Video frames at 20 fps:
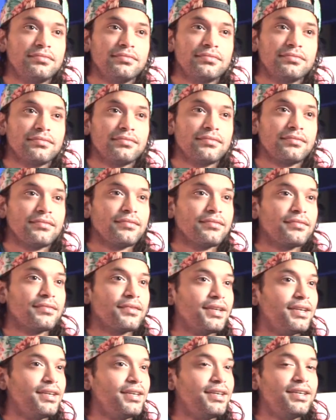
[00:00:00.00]
That's the most
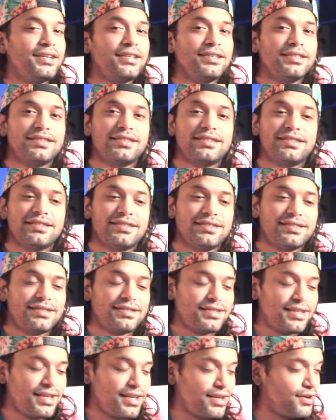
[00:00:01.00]
common. That's the
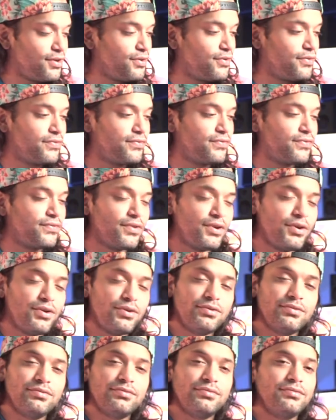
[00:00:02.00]
most common answer
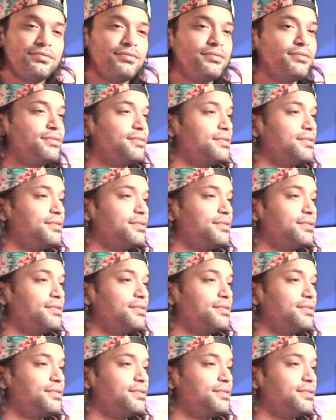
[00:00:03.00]
right there.